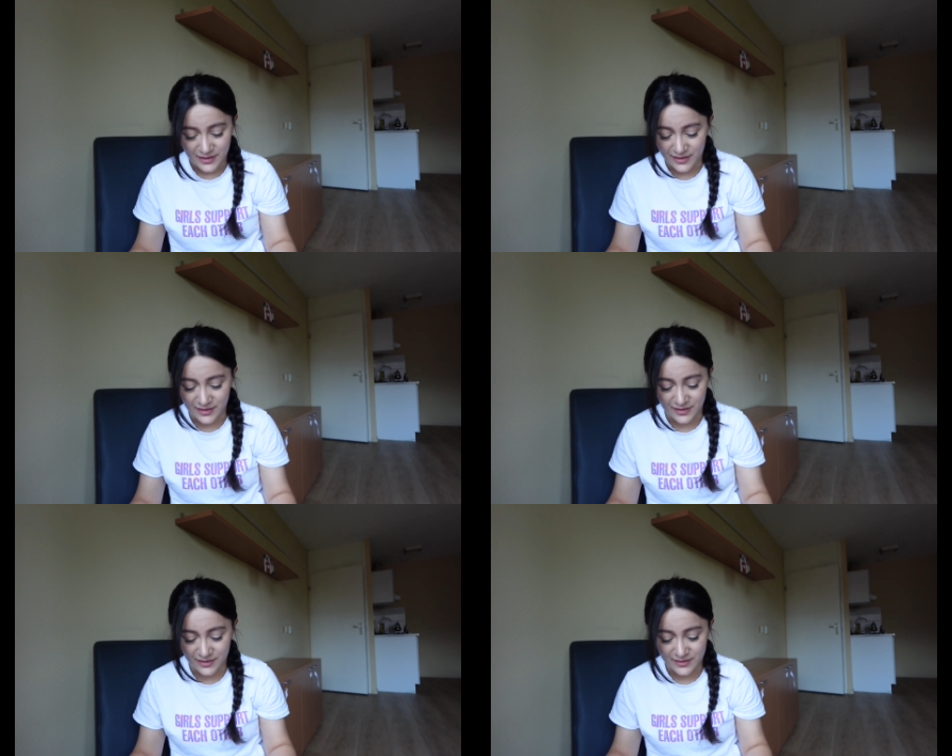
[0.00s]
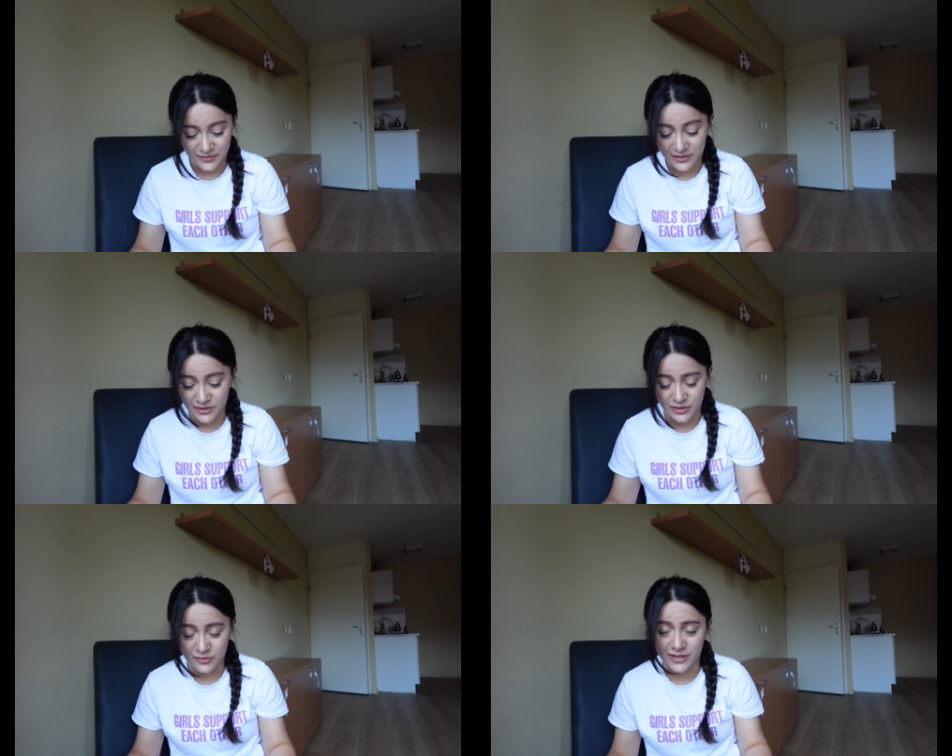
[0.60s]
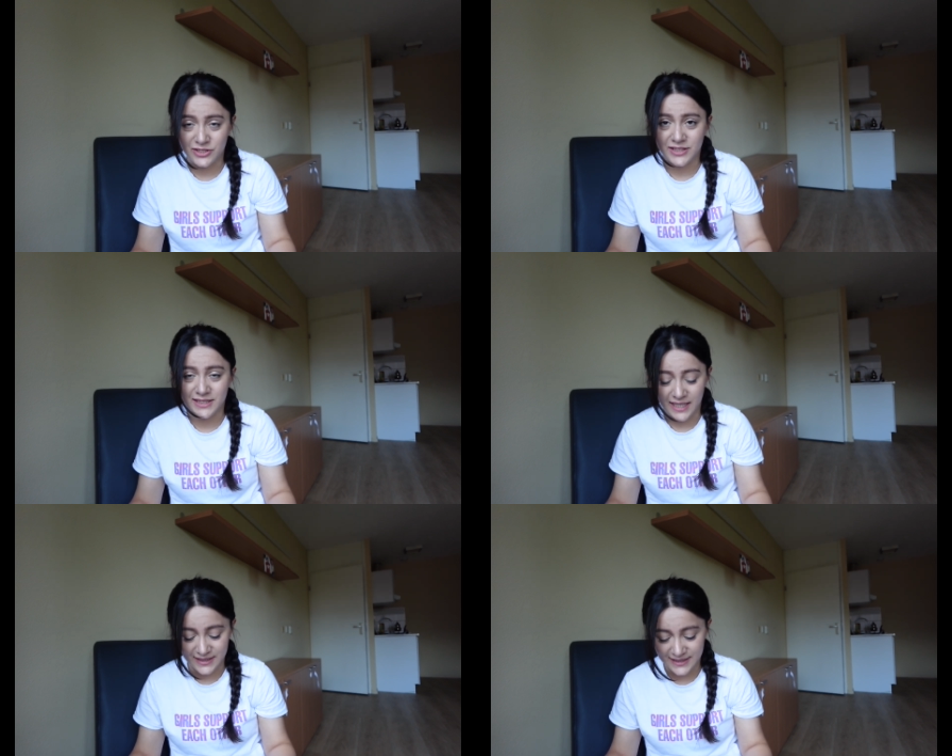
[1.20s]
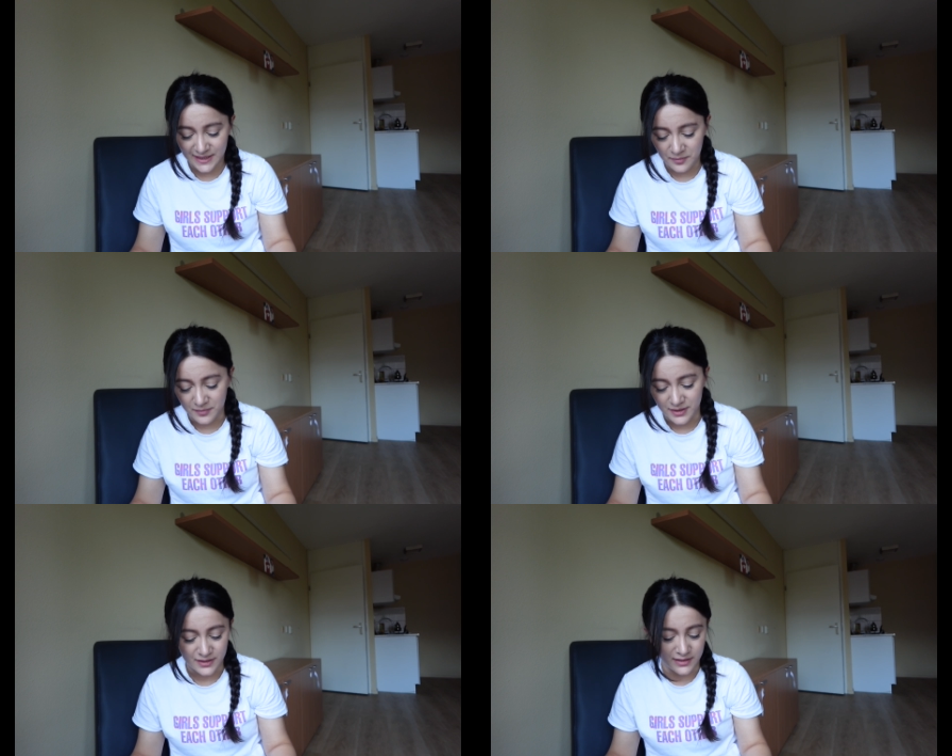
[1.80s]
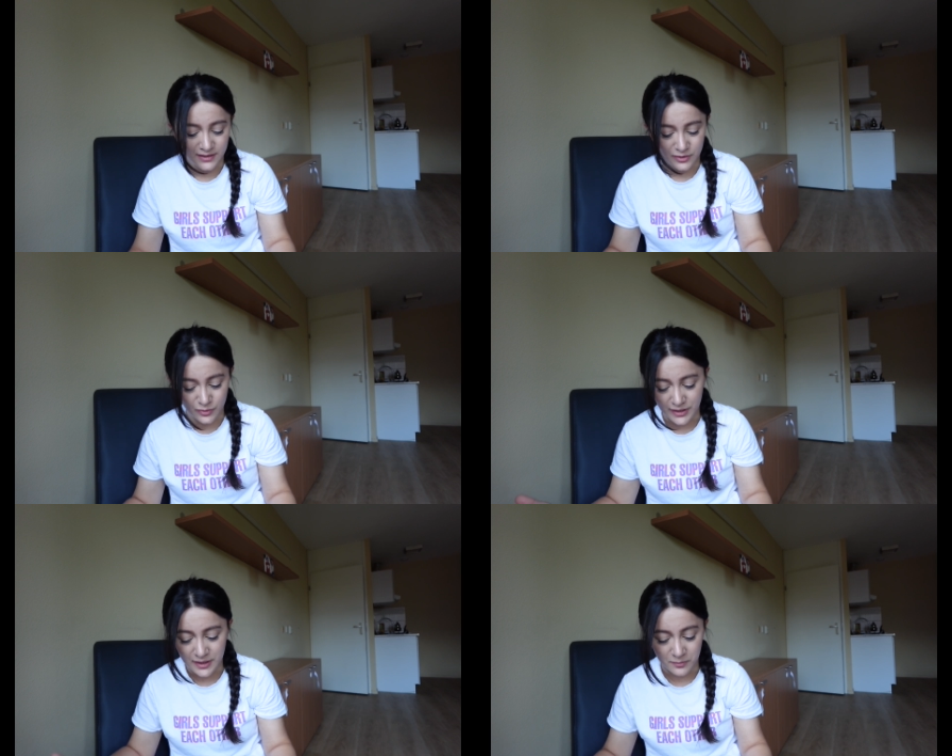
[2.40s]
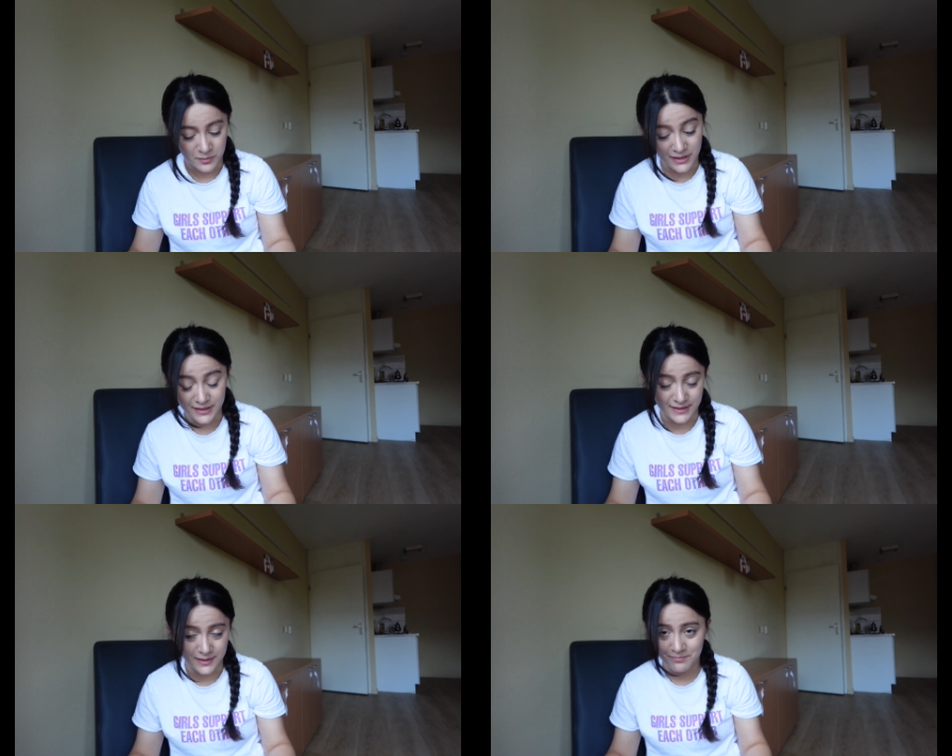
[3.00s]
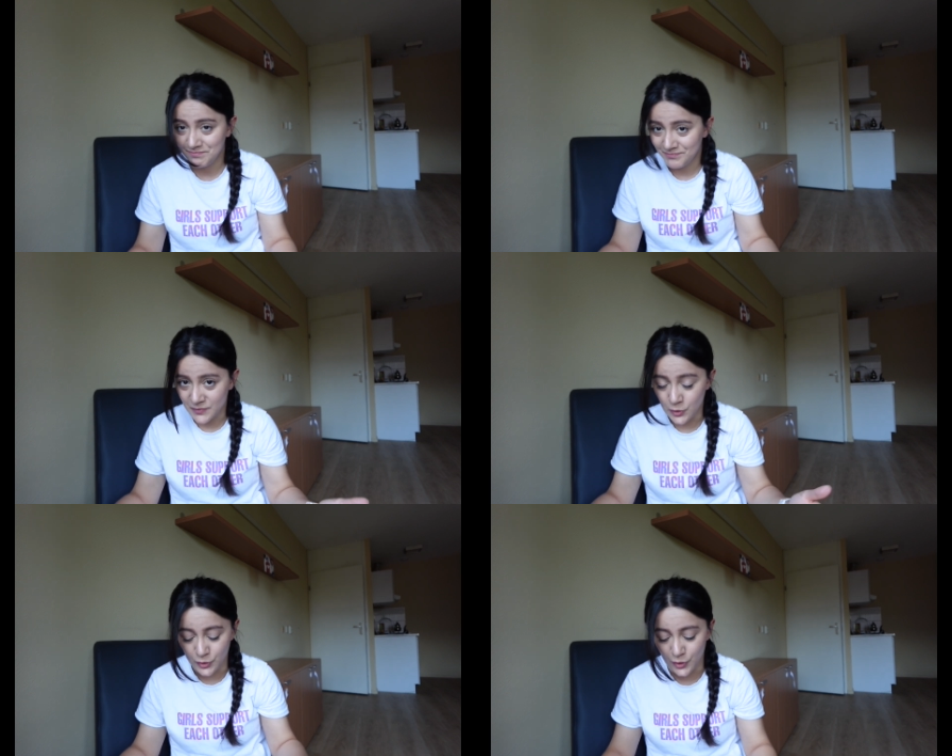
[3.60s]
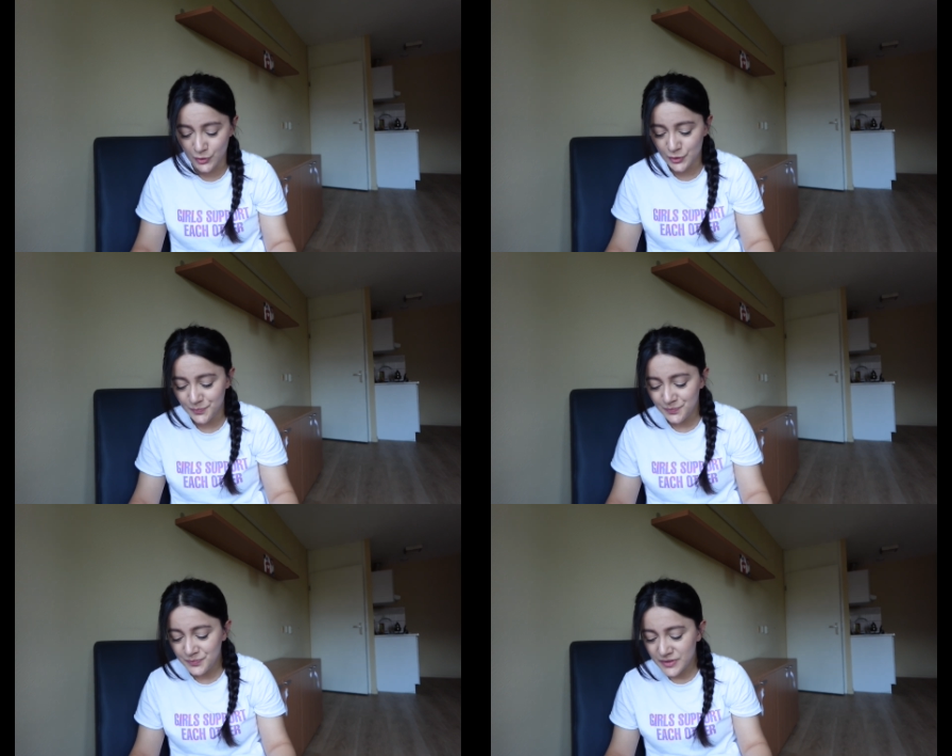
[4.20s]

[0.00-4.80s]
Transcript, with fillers: uh, difficult questions can seem uh, to him easy who knows